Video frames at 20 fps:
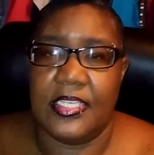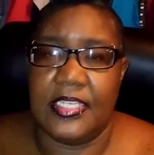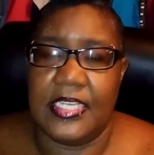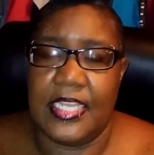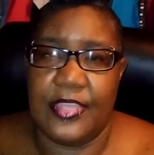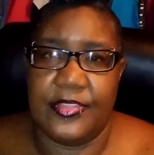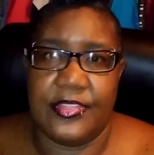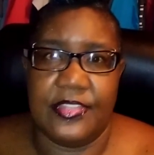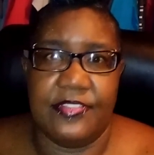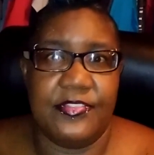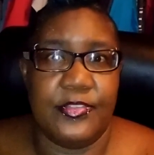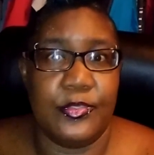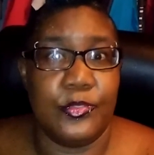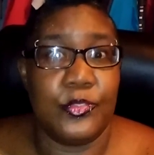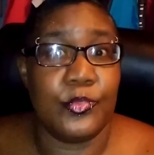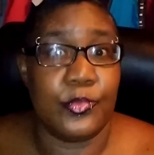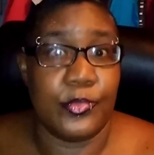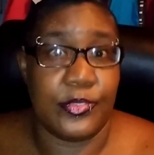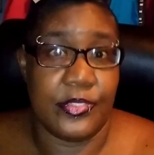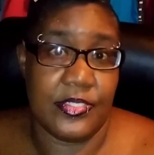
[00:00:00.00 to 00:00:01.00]
and how they feel
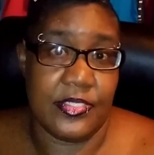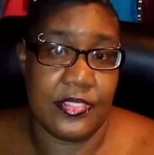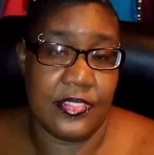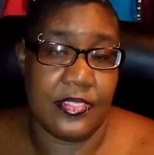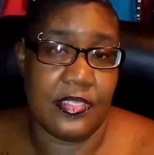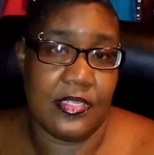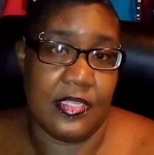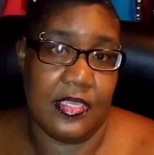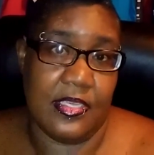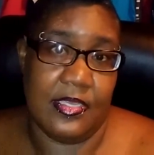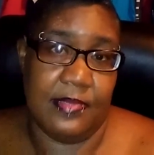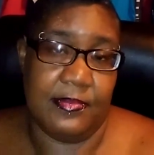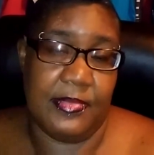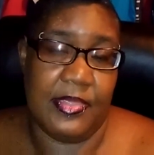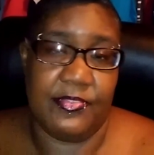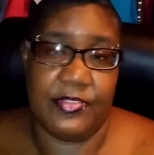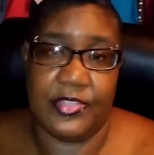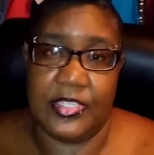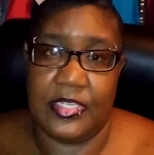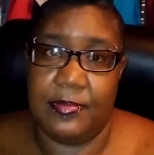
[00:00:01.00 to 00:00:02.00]
towards
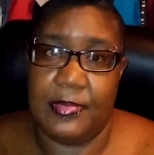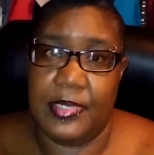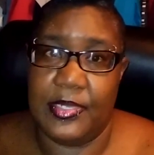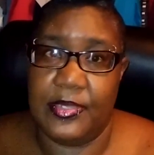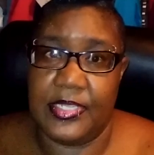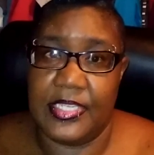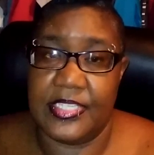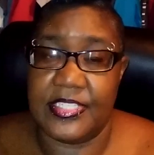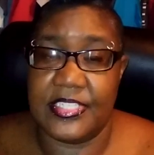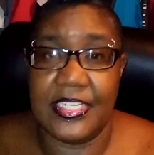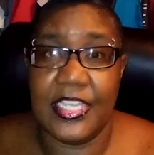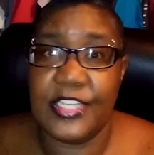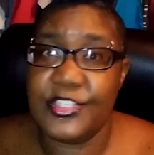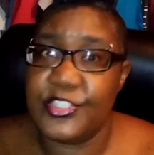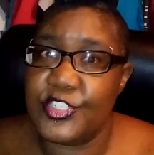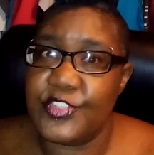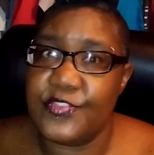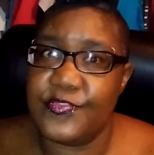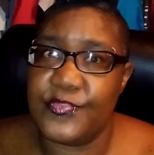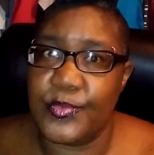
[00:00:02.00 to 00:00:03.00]
African Americans,
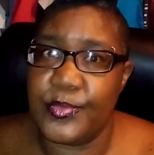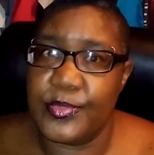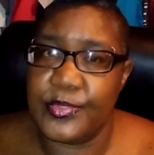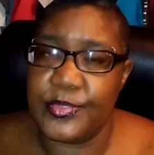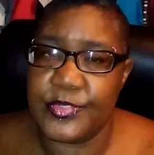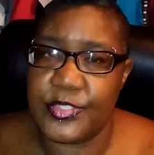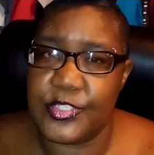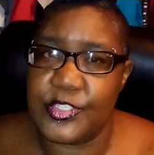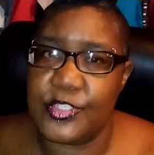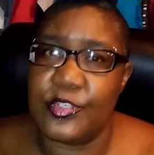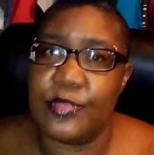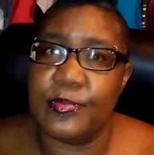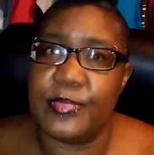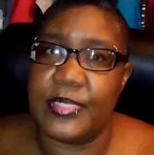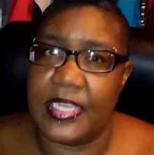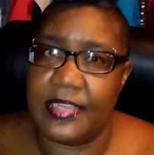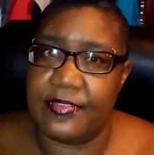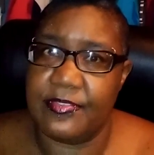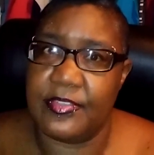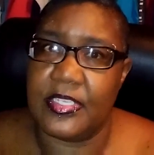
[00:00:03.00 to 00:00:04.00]
not just foreigners in general,
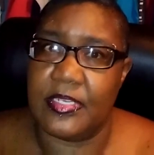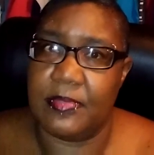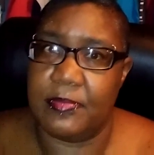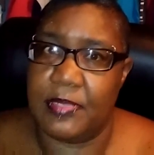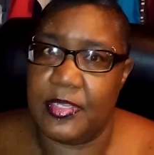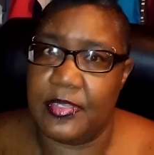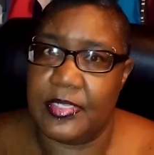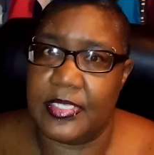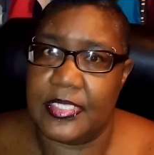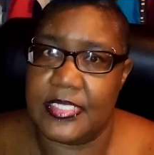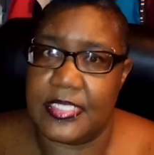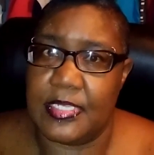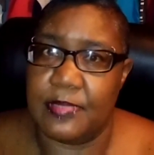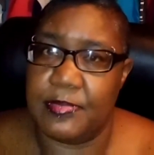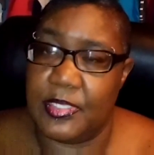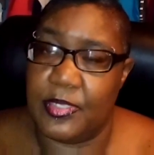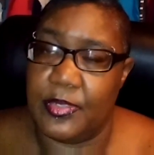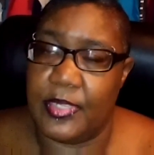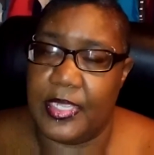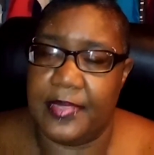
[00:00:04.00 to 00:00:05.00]
but African Americans. That'd
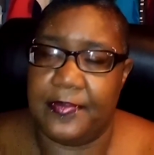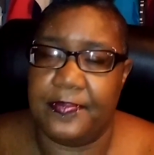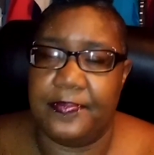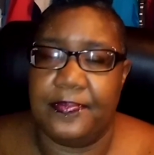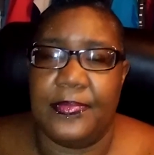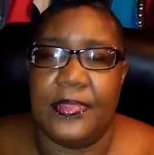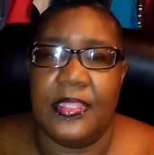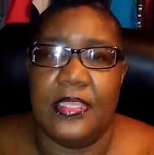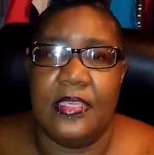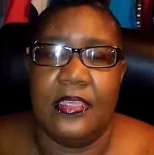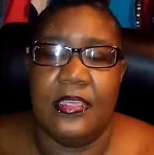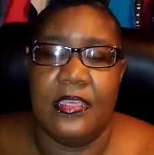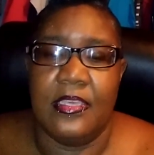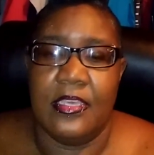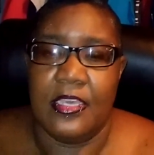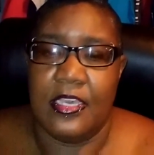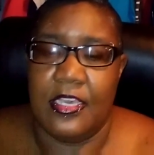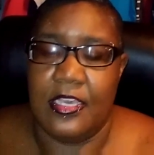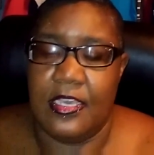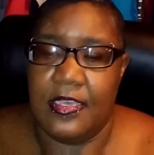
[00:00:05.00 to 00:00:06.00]
be great.
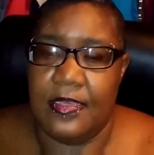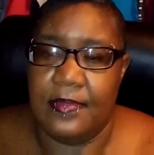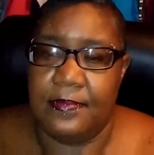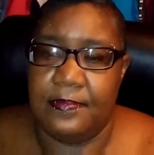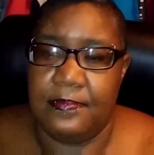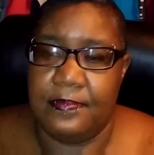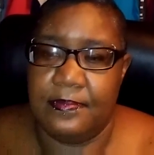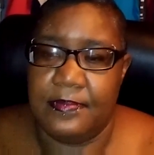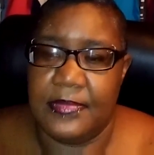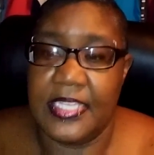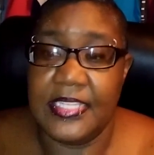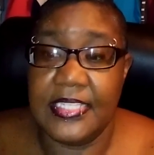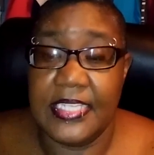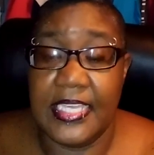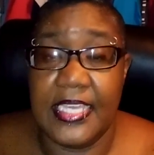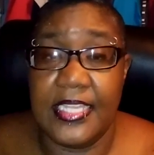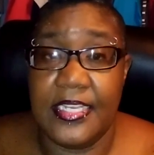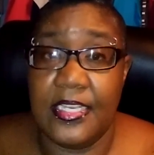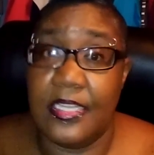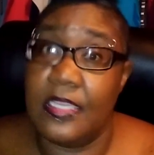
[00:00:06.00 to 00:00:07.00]
And
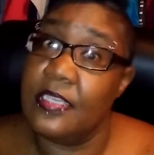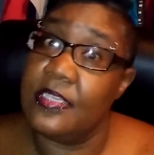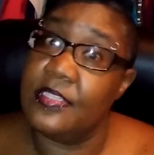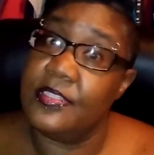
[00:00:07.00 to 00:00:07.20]
then